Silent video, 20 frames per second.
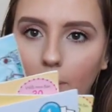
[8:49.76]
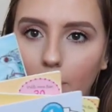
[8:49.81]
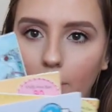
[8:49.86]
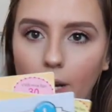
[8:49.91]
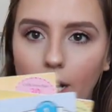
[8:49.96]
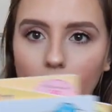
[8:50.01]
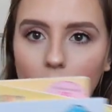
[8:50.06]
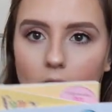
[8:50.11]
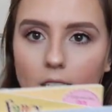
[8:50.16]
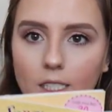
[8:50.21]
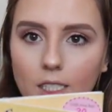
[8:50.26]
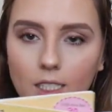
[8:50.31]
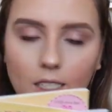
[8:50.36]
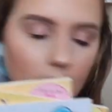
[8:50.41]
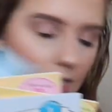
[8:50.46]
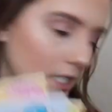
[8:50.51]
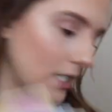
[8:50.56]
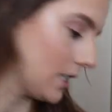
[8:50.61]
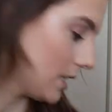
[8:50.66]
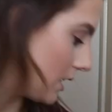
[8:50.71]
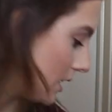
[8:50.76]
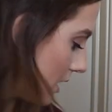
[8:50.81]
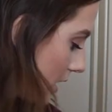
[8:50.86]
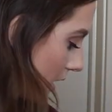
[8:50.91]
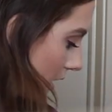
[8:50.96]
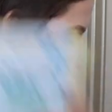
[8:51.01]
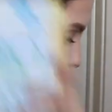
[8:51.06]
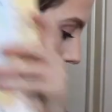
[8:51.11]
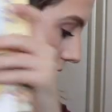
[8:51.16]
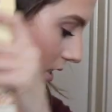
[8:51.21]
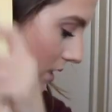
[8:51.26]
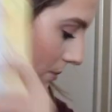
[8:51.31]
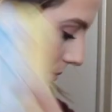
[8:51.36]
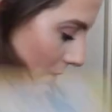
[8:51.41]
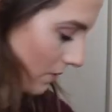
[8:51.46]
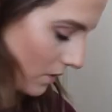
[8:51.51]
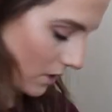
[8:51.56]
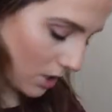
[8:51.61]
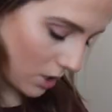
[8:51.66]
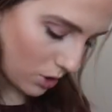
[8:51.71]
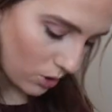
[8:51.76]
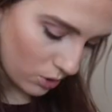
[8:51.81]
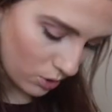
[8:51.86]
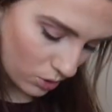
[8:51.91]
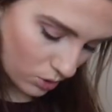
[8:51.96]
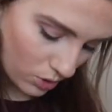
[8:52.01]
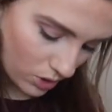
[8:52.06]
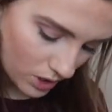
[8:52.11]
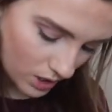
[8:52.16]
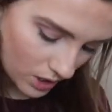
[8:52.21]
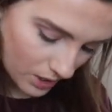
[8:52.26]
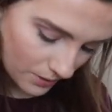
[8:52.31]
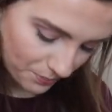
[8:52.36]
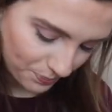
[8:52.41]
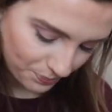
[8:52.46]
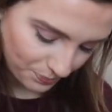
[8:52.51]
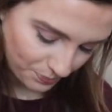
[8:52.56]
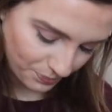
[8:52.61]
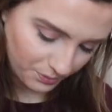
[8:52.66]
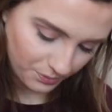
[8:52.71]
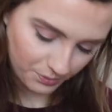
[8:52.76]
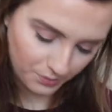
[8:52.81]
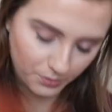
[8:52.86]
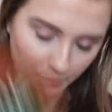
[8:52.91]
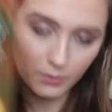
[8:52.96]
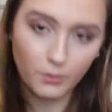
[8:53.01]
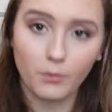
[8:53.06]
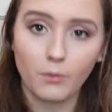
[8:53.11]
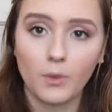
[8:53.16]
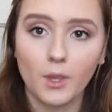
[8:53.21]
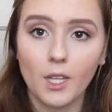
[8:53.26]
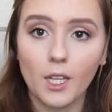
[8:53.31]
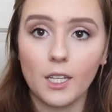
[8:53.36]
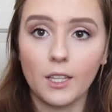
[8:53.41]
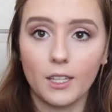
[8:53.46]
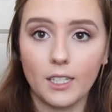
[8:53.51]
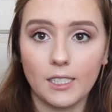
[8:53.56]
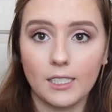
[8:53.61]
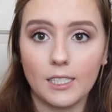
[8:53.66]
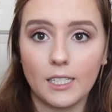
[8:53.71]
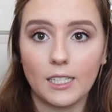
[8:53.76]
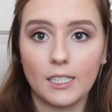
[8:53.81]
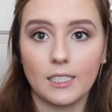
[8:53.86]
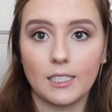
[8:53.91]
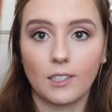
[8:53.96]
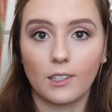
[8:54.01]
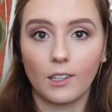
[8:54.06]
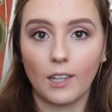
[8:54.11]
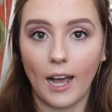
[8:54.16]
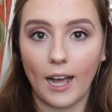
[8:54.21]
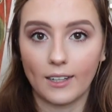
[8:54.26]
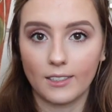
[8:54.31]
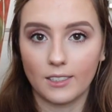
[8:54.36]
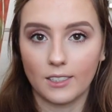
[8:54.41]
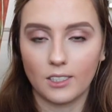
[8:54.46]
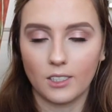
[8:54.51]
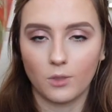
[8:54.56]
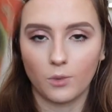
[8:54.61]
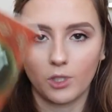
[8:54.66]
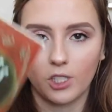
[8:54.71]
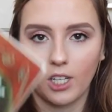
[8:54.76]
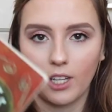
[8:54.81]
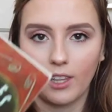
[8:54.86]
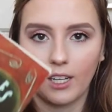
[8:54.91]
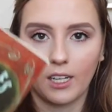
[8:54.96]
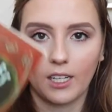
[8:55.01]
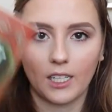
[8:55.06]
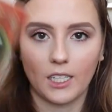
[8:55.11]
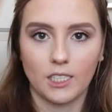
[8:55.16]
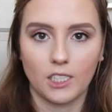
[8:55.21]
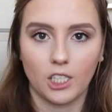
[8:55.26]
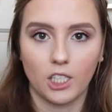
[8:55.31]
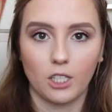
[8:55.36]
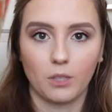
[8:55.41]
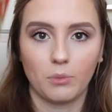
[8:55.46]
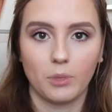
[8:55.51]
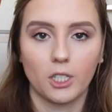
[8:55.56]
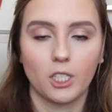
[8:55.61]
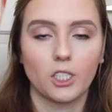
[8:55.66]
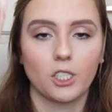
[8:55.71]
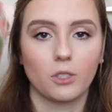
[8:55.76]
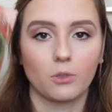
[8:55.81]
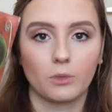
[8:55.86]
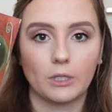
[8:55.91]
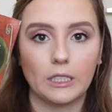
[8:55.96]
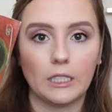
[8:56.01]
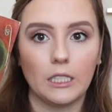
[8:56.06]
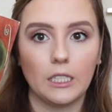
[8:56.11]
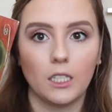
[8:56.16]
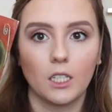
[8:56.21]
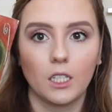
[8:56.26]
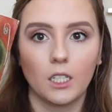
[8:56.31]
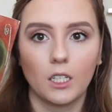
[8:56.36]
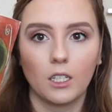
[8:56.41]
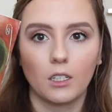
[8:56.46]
but got some of those. This is Glasses, which I think is a good book to read.